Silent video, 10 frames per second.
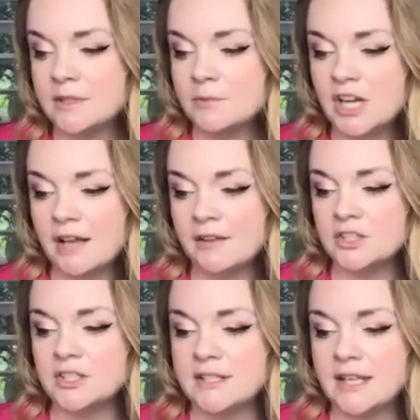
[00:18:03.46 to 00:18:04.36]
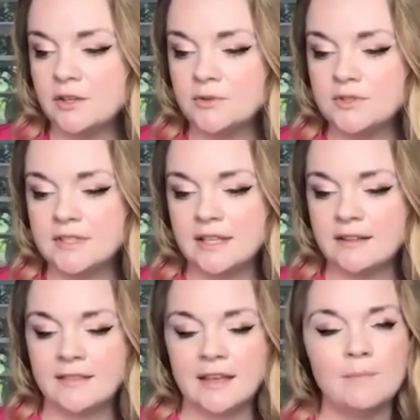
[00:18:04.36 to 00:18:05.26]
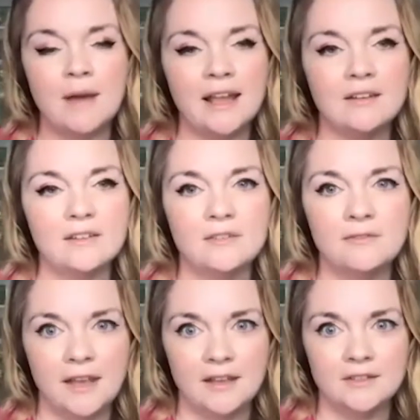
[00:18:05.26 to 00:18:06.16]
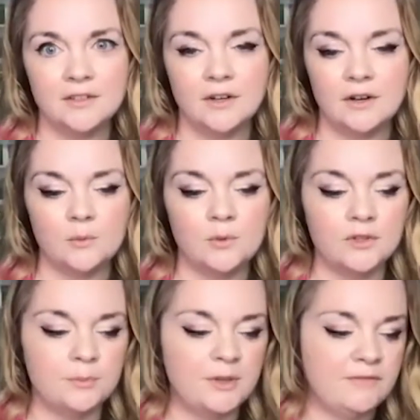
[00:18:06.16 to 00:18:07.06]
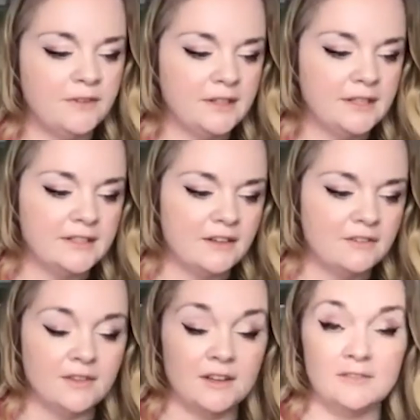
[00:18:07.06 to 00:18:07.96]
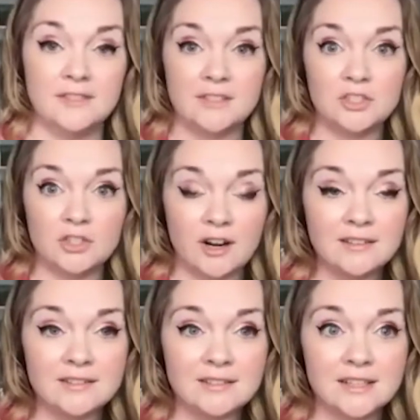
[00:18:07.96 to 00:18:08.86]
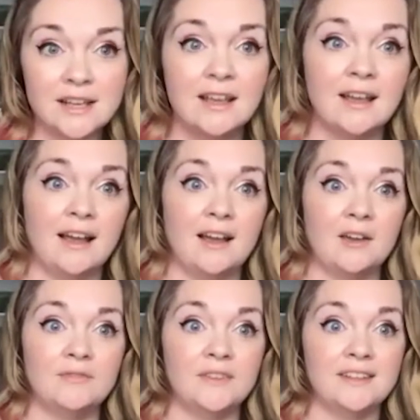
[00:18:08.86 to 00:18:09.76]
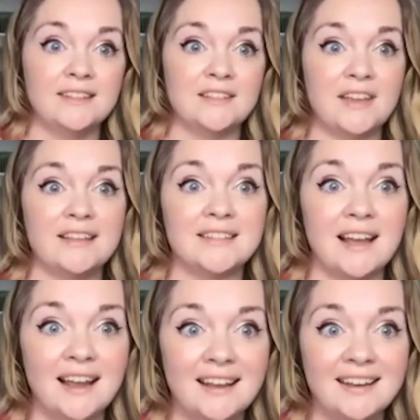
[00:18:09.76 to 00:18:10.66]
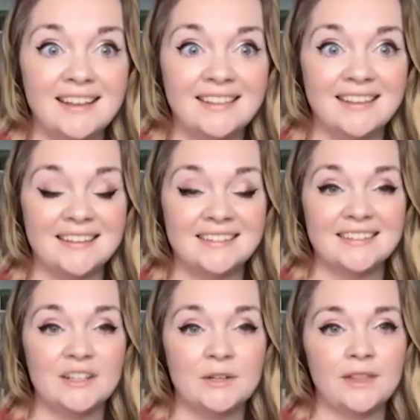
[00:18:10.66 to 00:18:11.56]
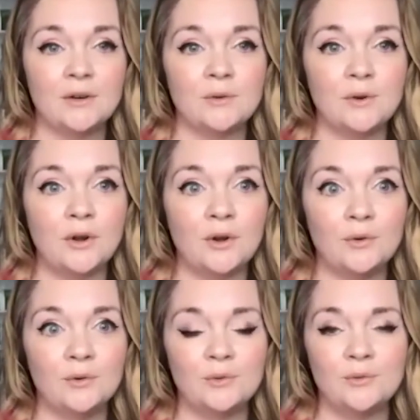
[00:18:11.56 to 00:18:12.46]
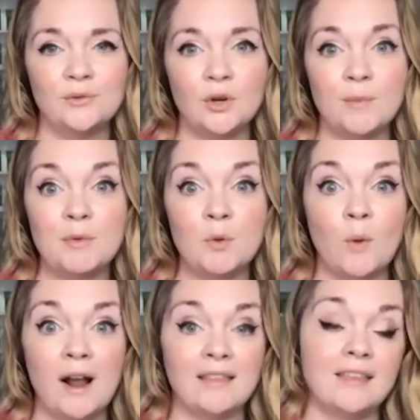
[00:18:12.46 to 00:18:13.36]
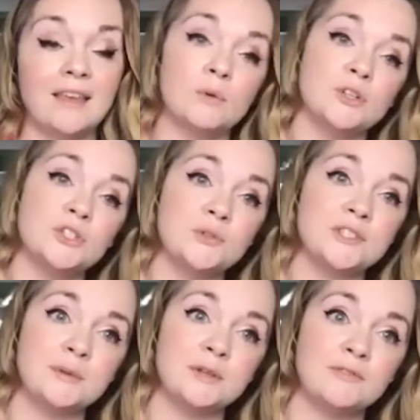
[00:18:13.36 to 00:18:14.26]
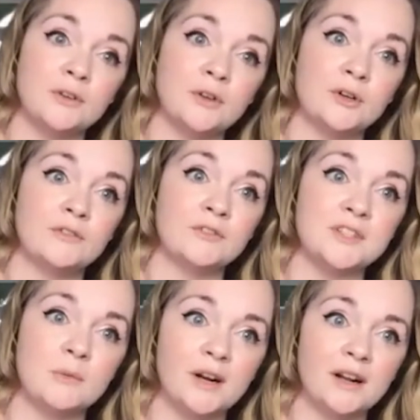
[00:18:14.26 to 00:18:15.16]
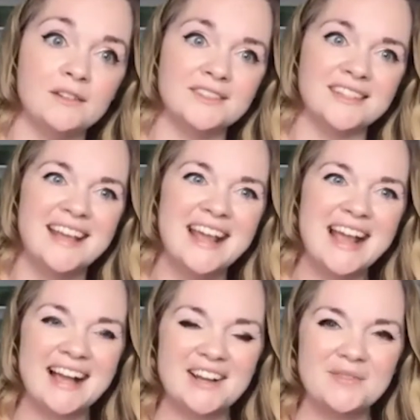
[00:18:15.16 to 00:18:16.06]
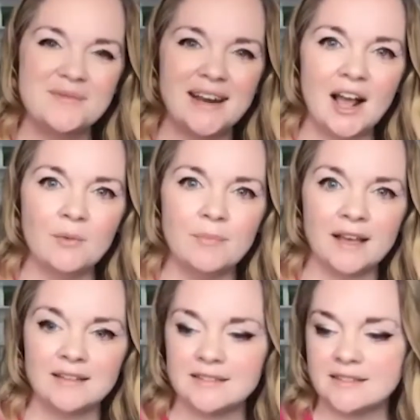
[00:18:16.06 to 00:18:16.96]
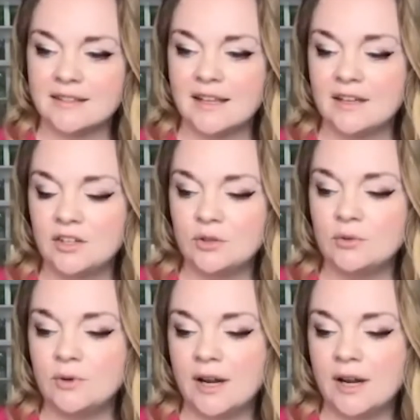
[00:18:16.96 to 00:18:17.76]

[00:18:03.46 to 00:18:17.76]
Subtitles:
challenges that you see that they might face, or will there be feelings of distrust, feelings of anxiety that they don't know maybe why they were chosen to be furloughed over someone else, and how best can you